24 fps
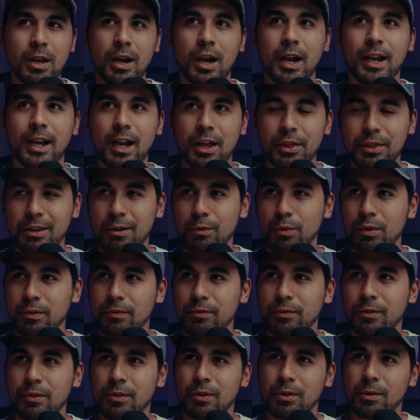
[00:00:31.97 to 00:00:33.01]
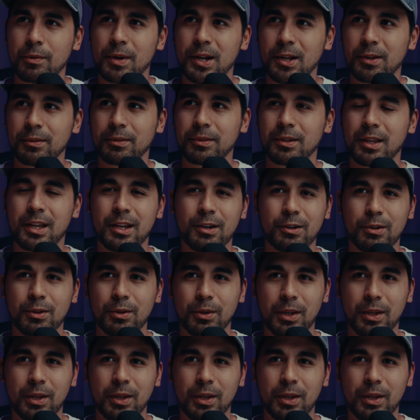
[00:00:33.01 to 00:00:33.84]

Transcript: I got that one for around, I don't know,